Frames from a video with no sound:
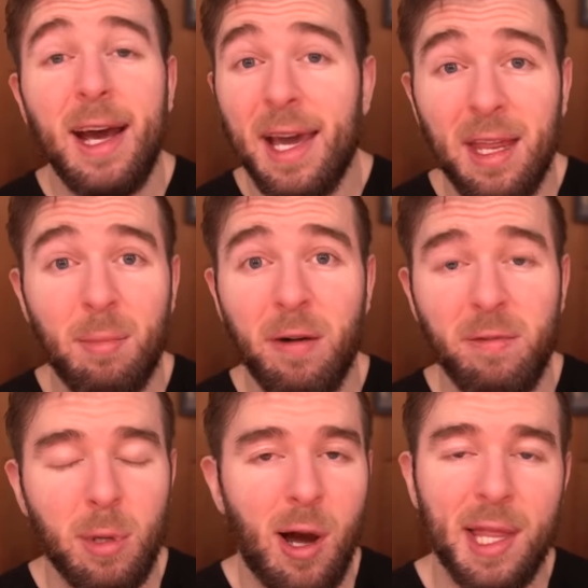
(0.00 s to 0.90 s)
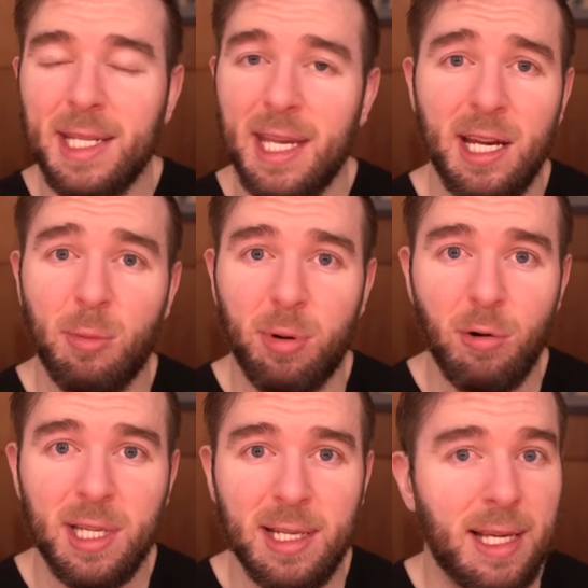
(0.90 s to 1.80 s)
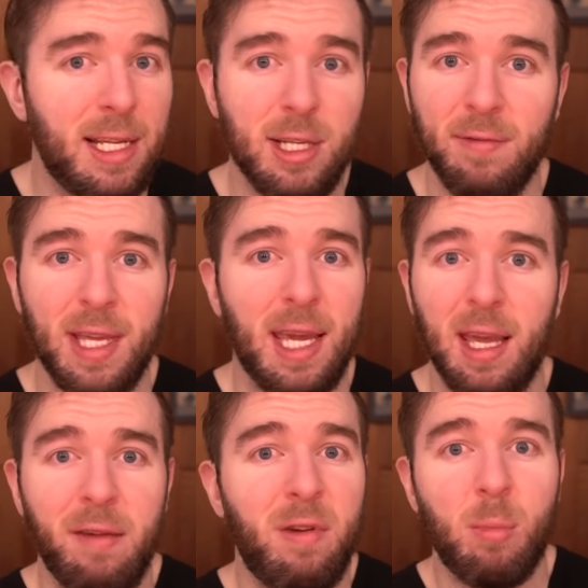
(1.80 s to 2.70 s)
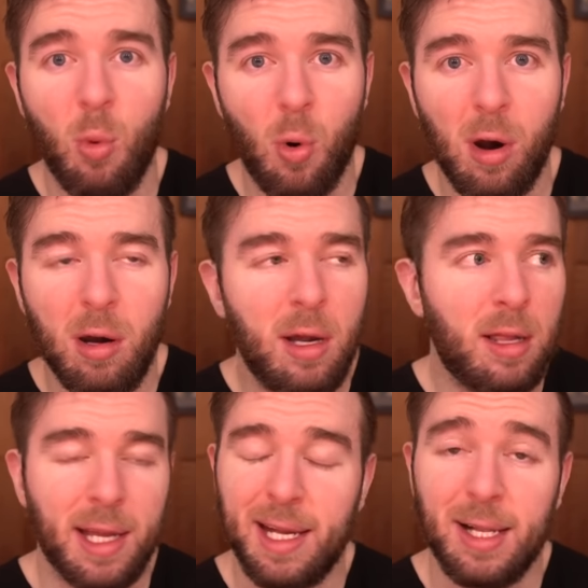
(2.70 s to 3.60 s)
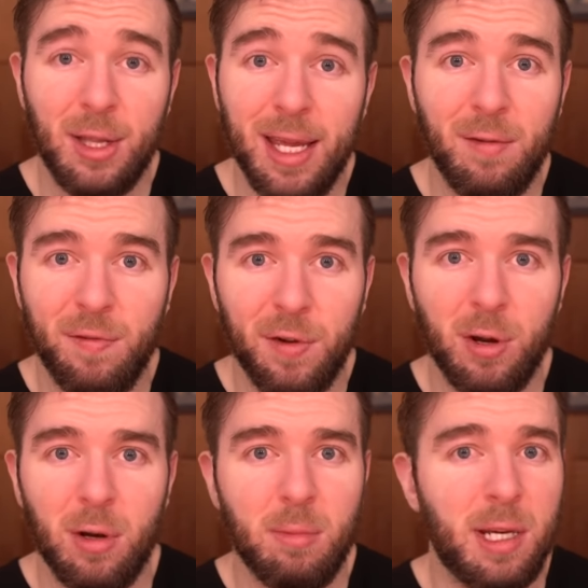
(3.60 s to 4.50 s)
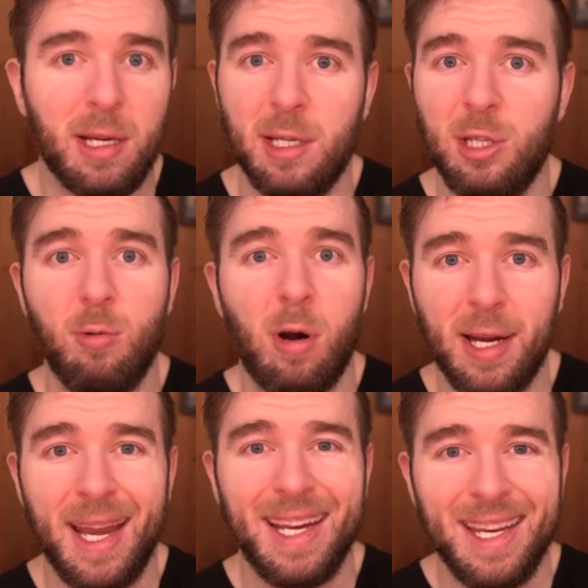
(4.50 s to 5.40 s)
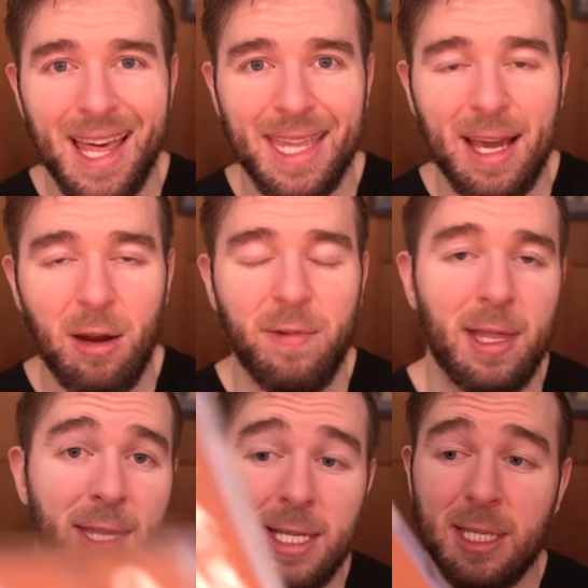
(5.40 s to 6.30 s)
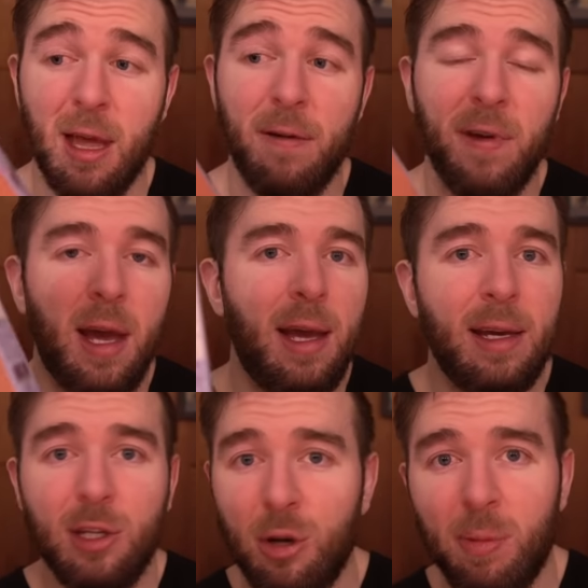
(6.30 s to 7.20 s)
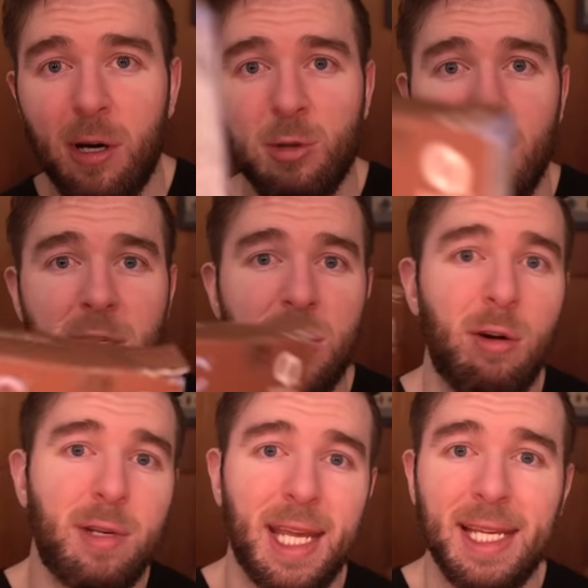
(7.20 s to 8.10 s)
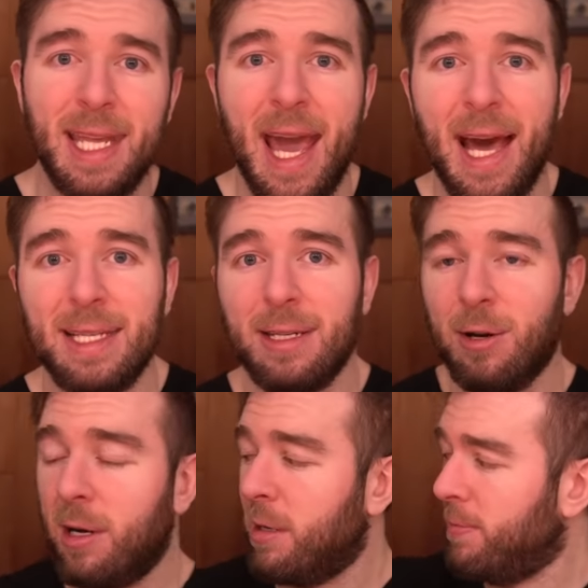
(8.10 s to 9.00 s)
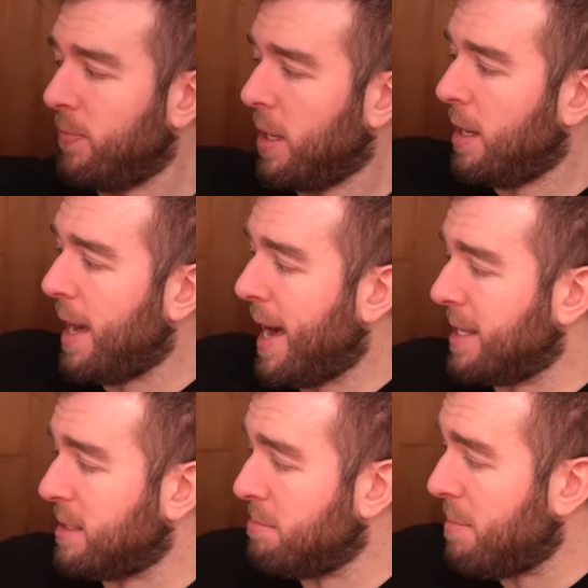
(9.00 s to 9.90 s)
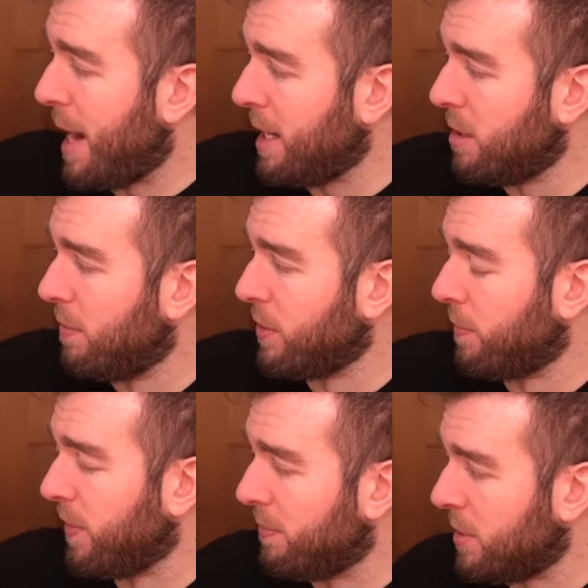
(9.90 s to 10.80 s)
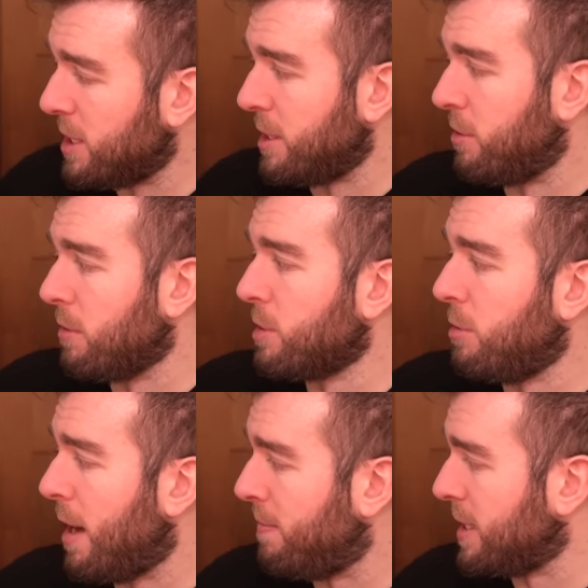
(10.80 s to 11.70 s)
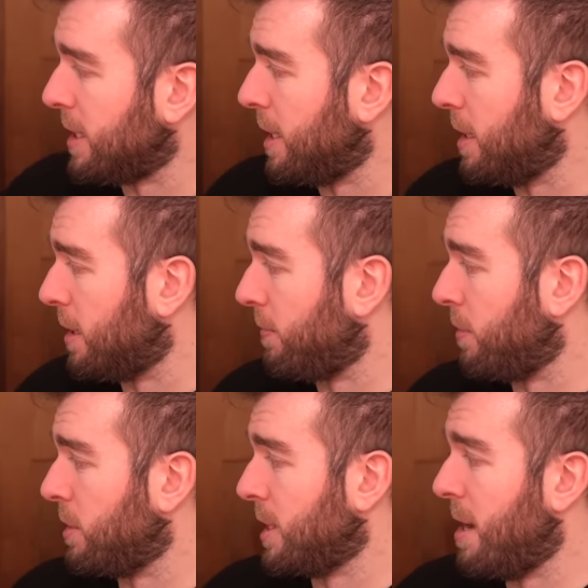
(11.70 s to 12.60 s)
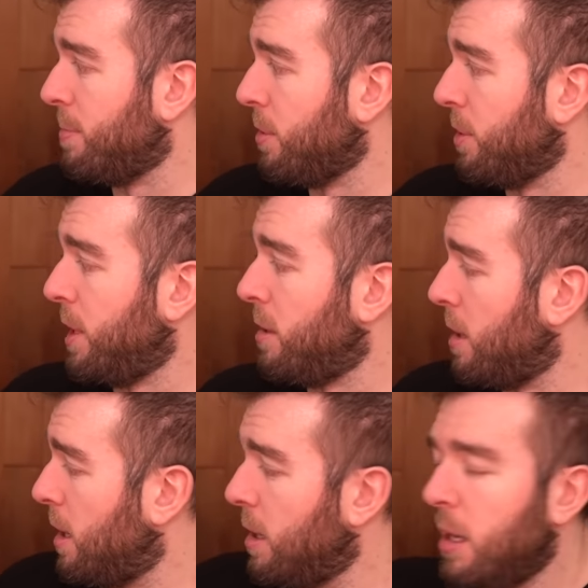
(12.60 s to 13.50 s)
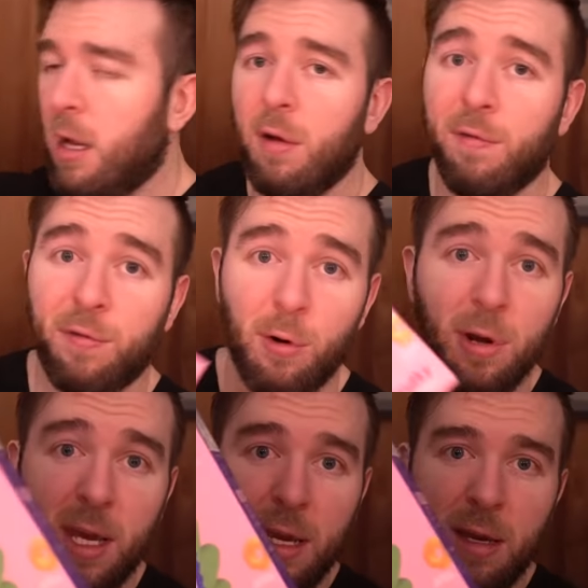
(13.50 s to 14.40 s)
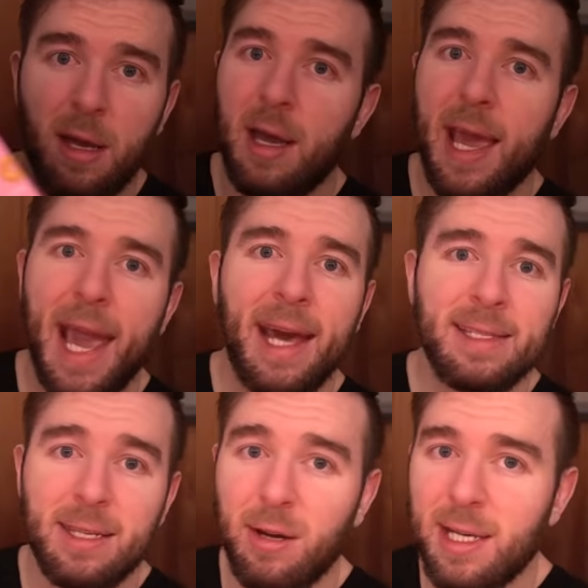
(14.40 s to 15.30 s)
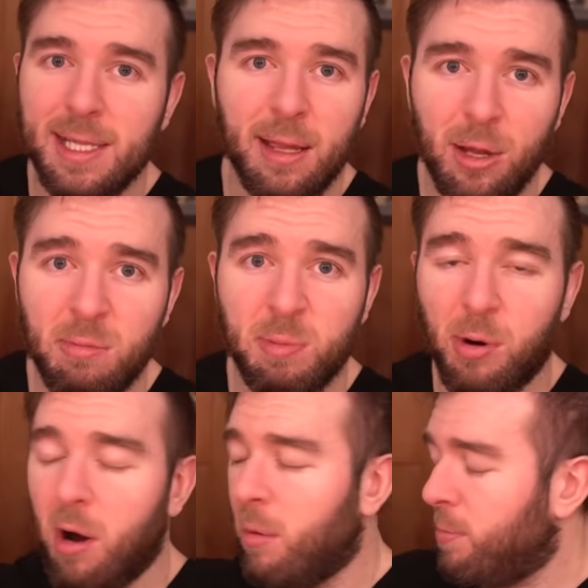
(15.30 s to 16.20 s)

And then above and beyond that, to hit your protein needs, you have to eat even more like clean food because you are getting nothing out of it. This stuff, two birds, one stone, tastes as good as many of your favorite cereals you'd have as a kid. Like for example, they're uh, Fruity, as good as the Loops, bro.